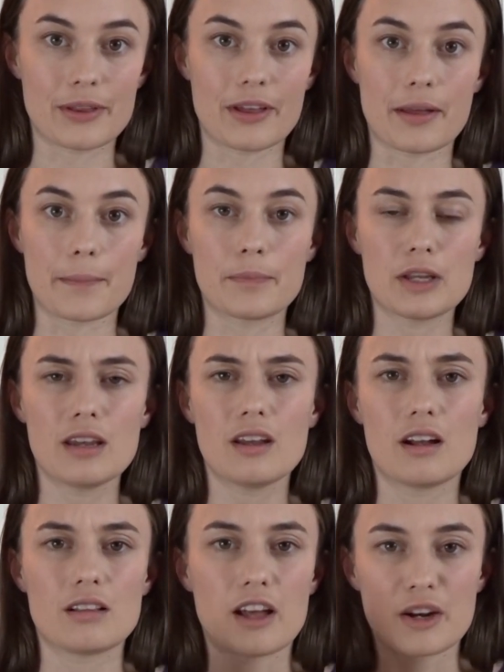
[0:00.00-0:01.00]
A
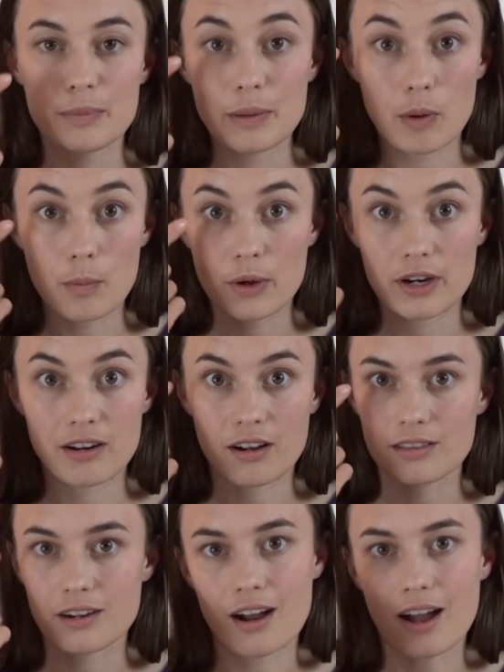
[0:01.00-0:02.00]
lot of people put it
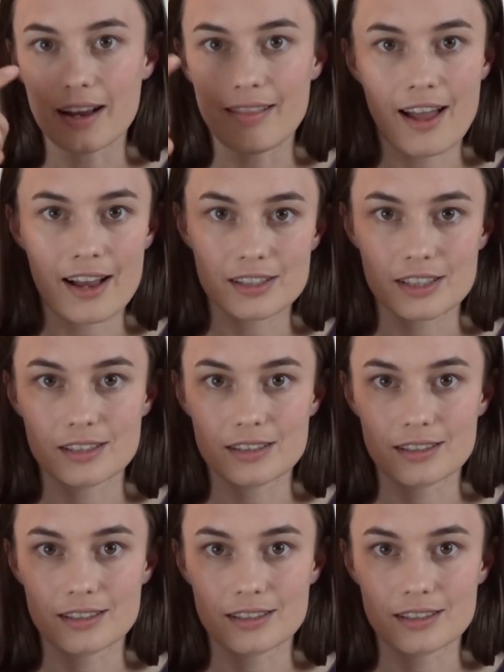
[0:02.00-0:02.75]
on their eyelashes,